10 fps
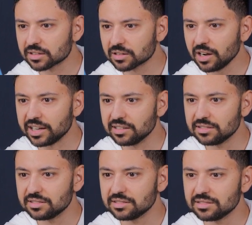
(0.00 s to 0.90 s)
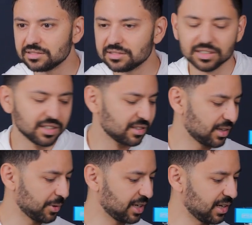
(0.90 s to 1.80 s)
Great.
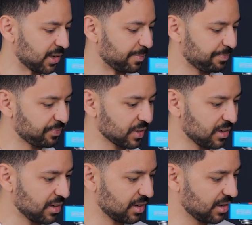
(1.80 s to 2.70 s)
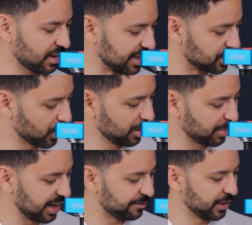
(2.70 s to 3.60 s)
There we go. Okay, so we're in
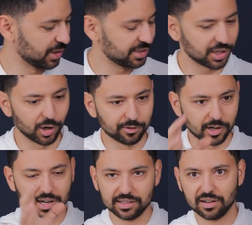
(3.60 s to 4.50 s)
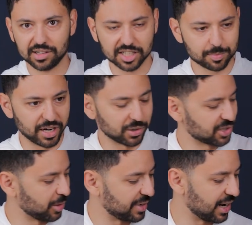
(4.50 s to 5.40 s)
bright field over on this
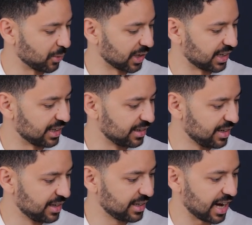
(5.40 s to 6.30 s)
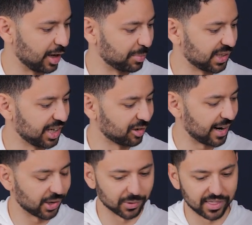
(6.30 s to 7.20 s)
microscope now. We're going to kind of play
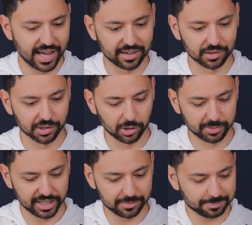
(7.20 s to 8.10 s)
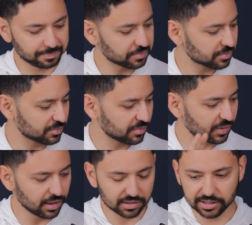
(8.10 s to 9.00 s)
around with that a little bit.
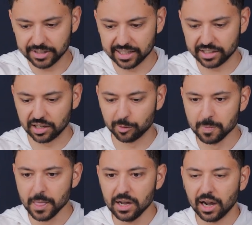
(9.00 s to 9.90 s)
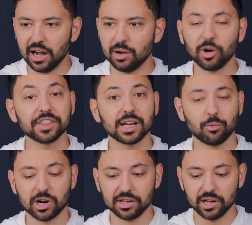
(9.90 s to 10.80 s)
Leave that here. One thing I
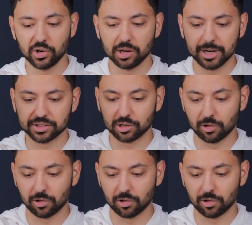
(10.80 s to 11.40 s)
want to note about the